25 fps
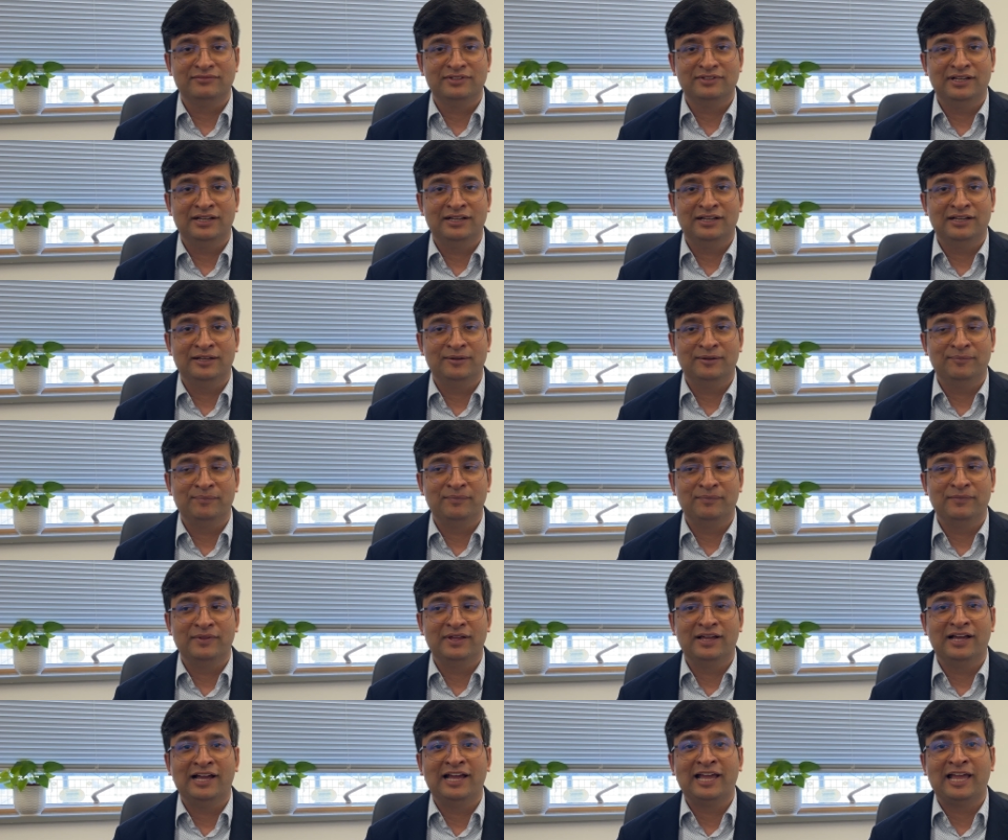
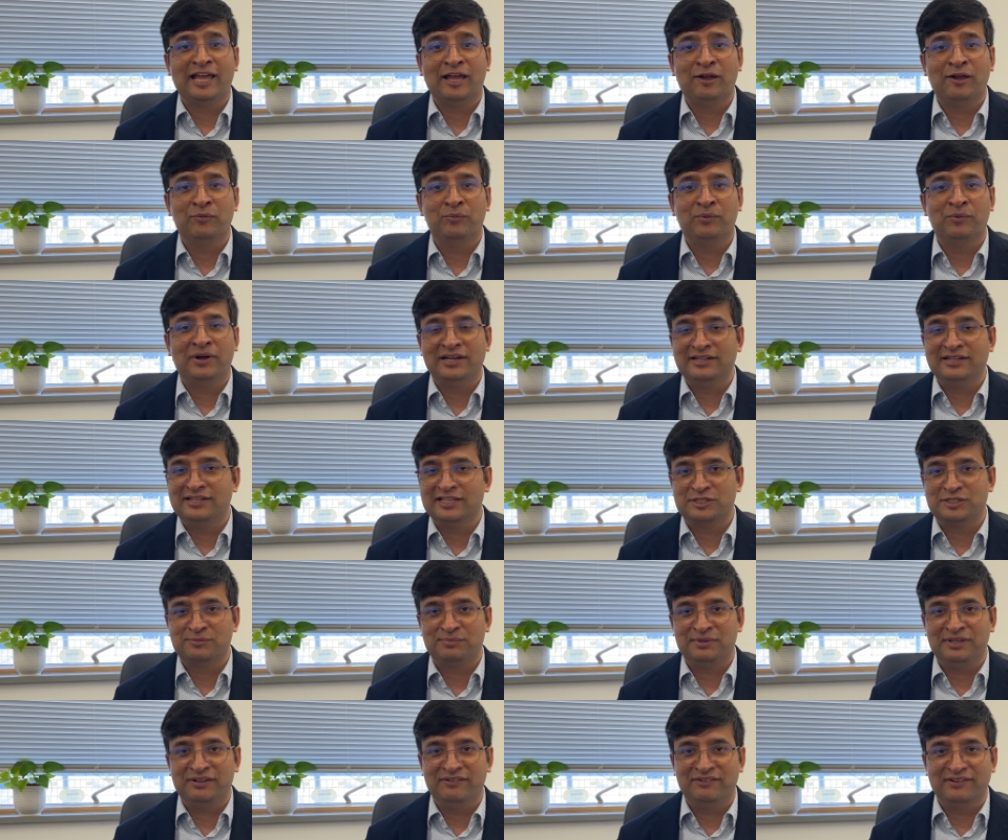I have wide
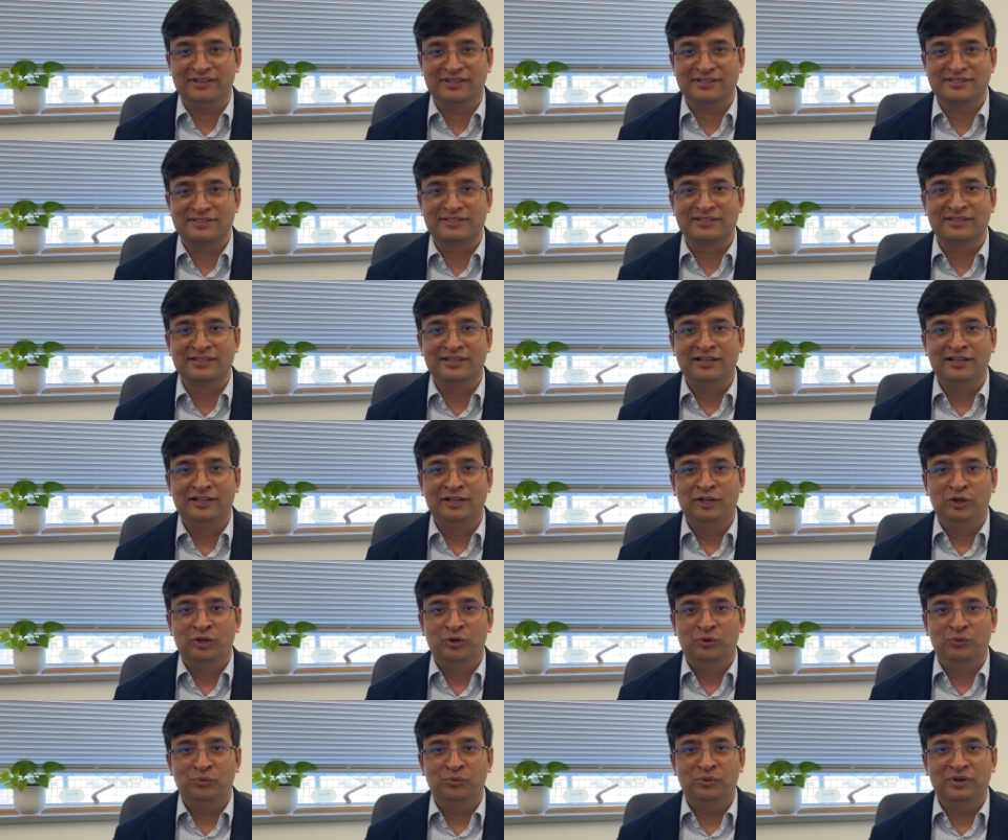experience
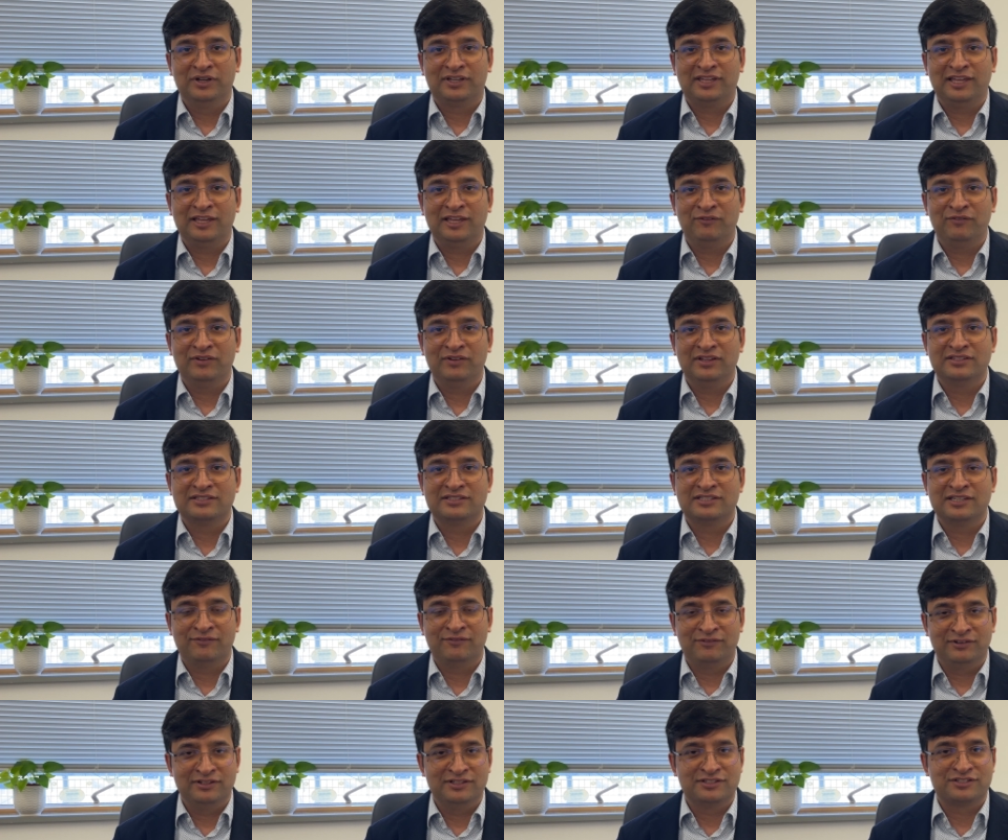working with
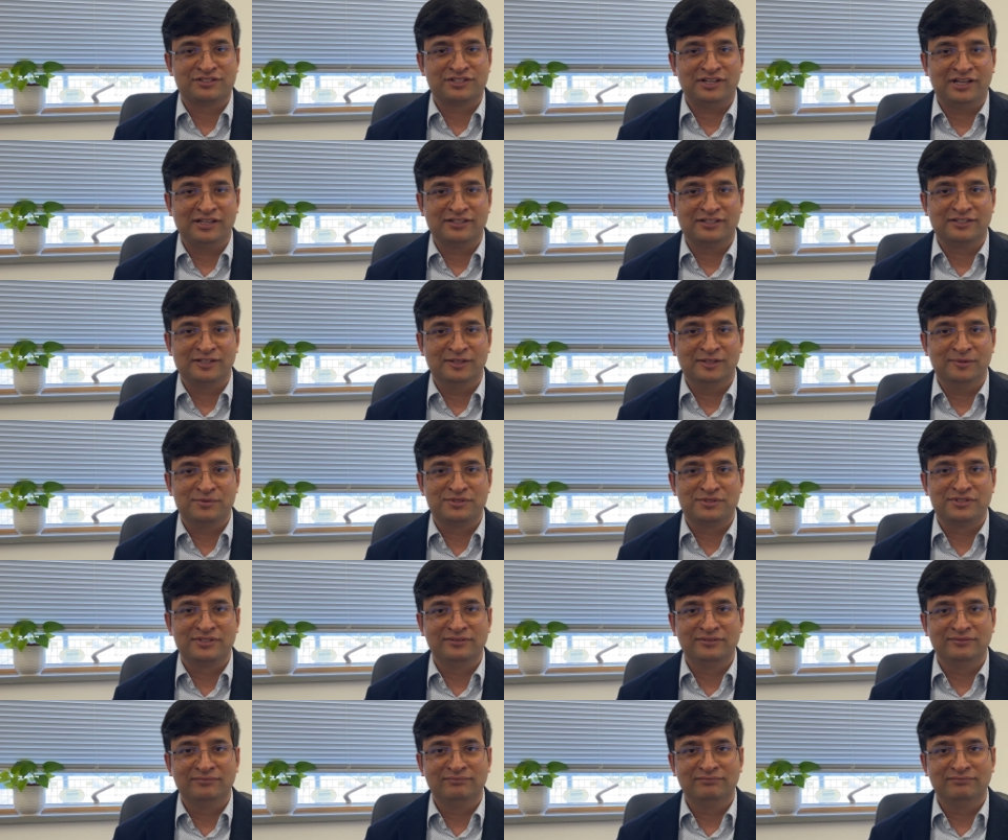several startups,